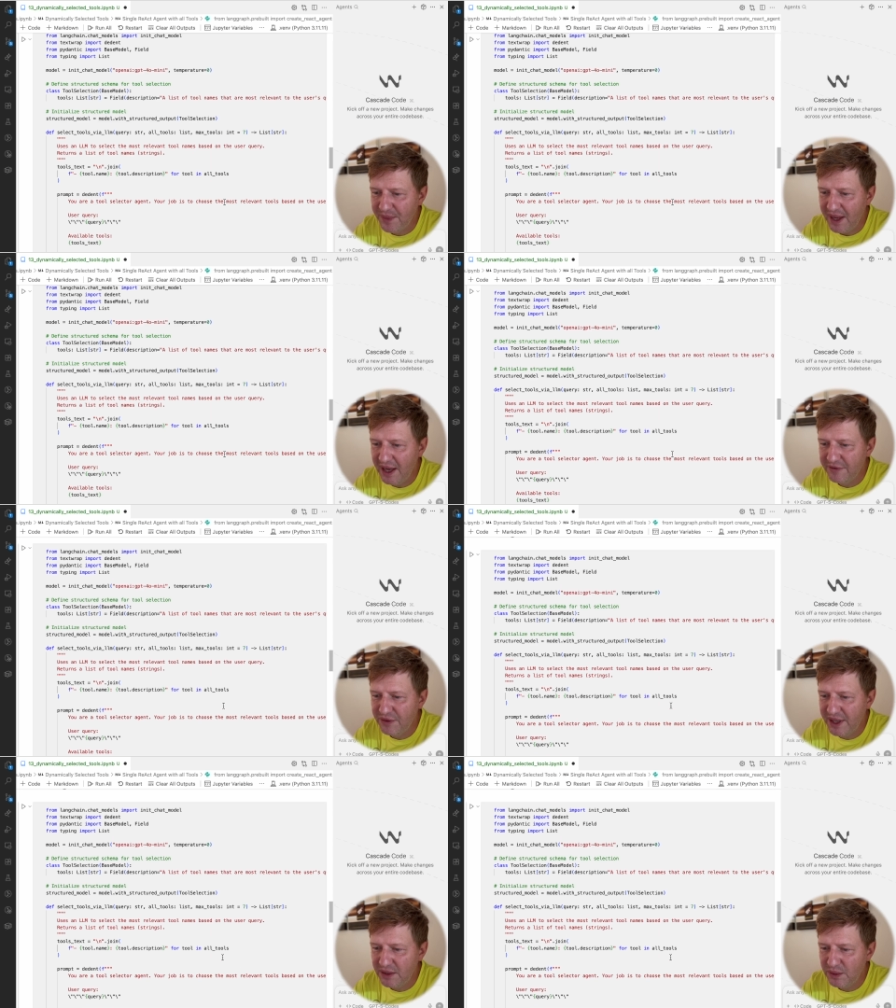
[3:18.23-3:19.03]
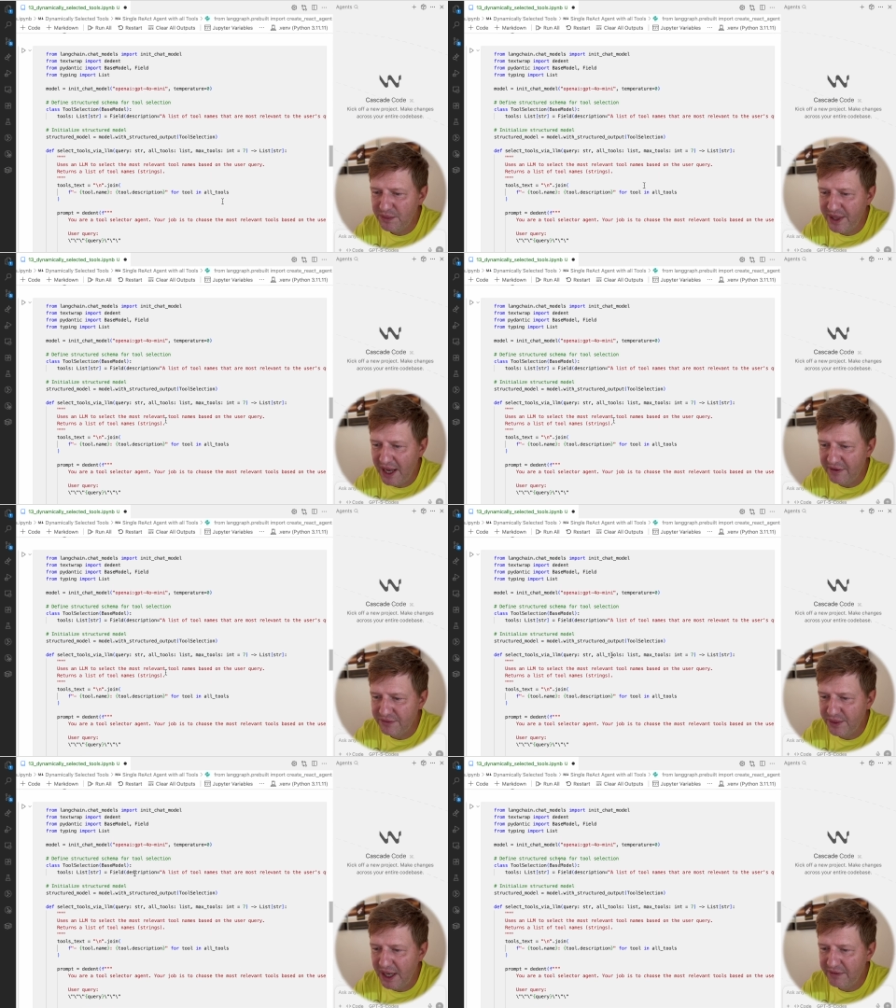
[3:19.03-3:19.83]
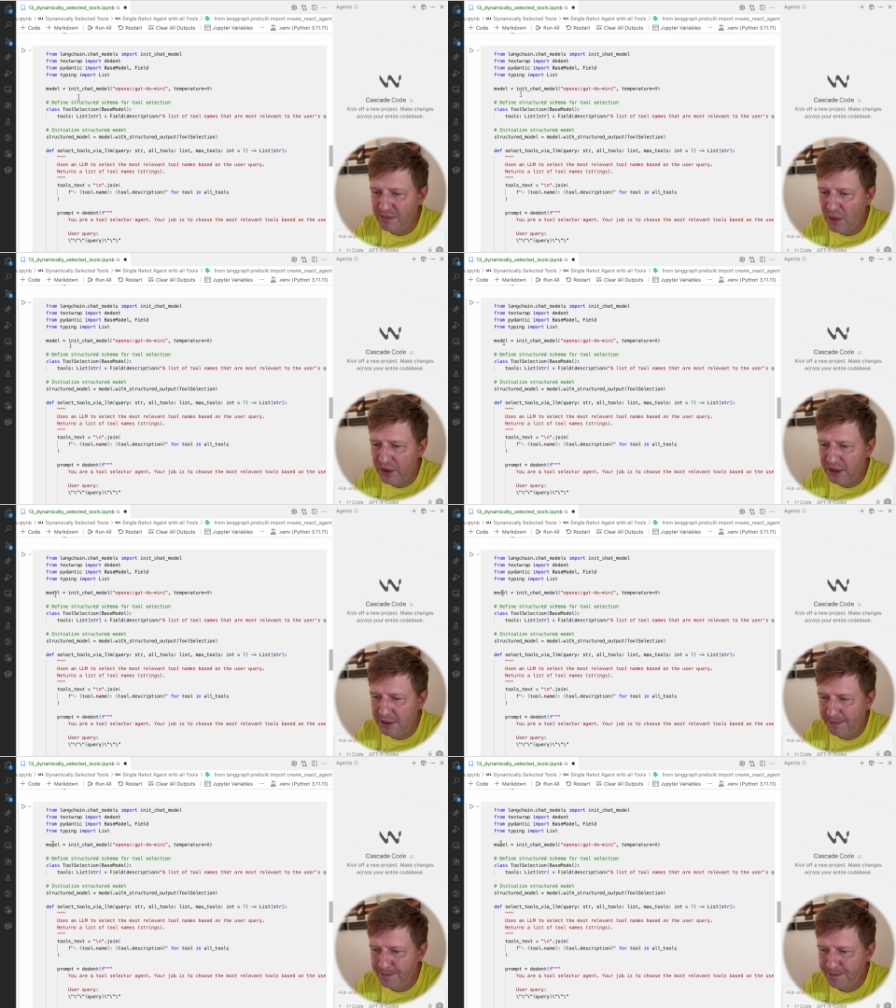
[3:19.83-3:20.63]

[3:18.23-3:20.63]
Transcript: And for that, what we have? We have a model.